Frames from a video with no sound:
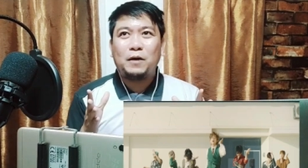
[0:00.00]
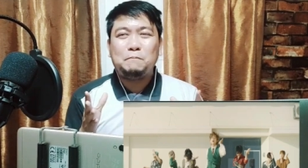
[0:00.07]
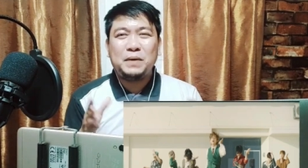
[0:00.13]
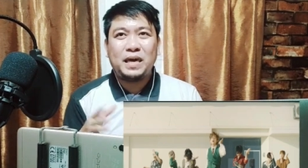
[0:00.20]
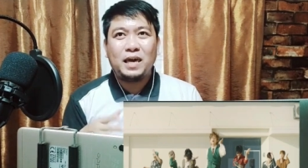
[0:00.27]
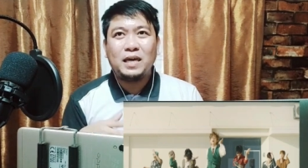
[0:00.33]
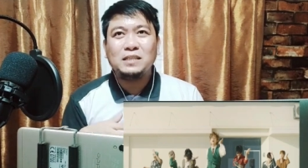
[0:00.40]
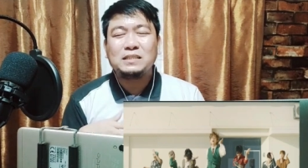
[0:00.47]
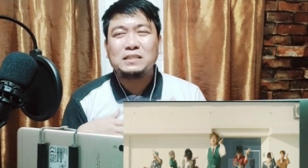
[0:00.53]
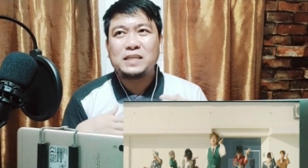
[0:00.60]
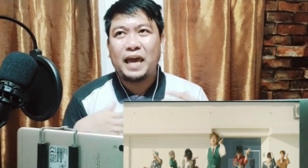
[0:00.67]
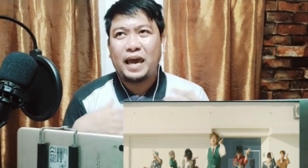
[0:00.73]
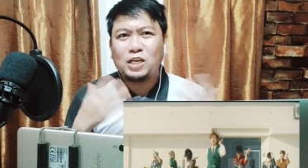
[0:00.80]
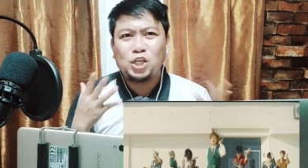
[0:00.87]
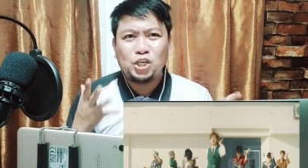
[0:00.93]
being
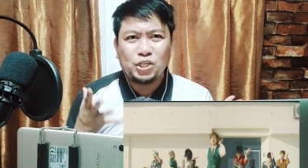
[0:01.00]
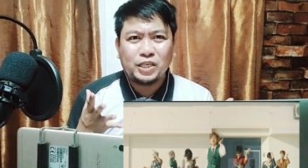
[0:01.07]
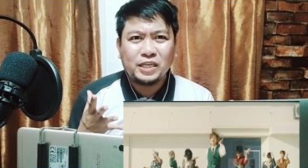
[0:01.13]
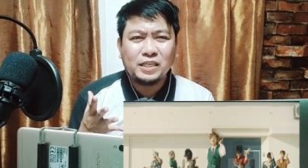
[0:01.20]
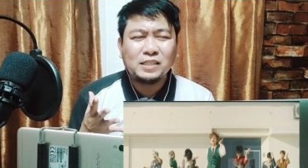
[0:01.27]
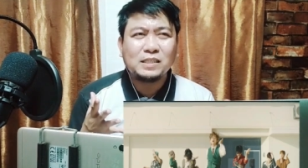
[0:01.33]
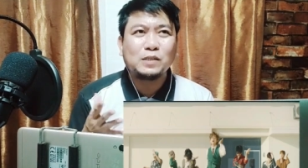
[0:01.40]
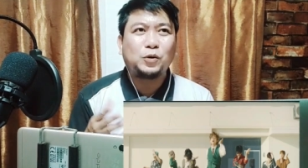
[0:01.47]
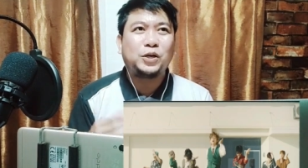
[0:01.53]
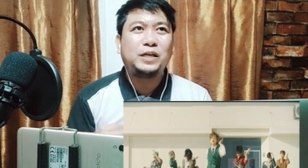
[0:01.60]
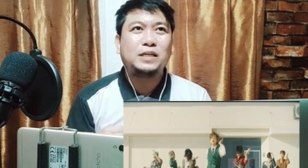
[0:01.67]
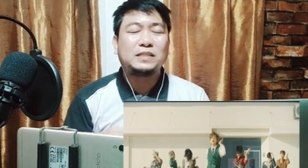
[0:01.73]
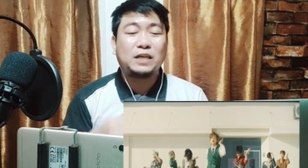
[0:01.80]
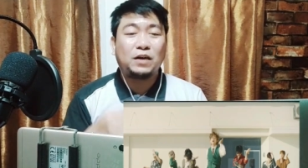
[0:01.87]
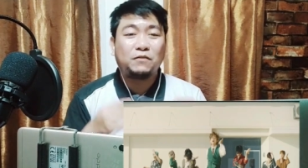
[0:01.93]
10 years or
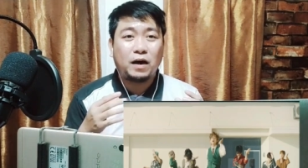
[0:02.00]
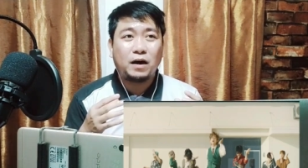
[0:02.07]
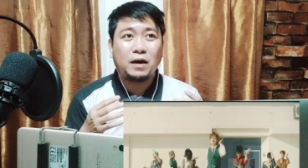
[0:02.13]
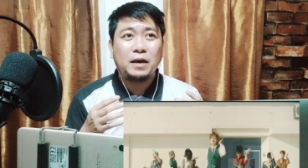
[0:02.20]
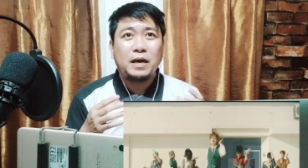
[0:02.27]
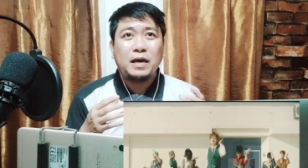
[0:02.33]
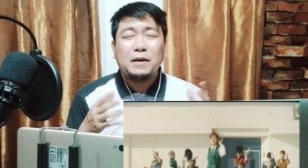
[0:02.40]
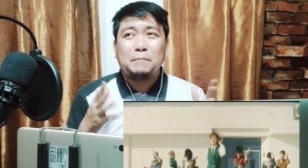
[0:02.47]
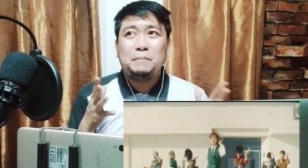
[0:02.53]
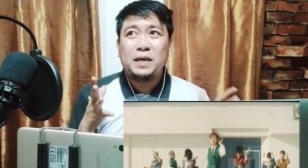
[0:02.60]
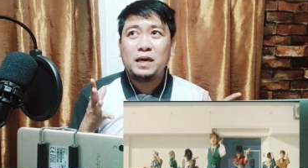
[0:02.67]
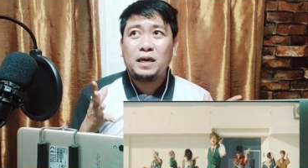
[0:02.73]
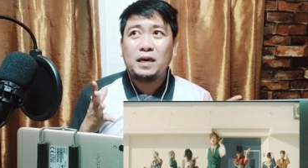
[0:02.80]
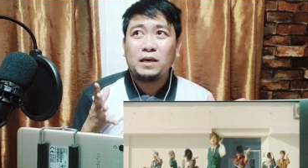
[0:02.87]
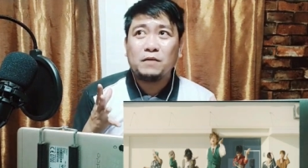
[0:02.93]

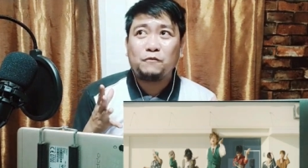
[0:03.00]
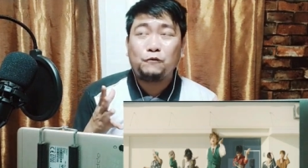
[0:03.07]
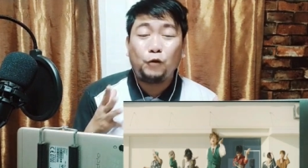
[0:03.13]
being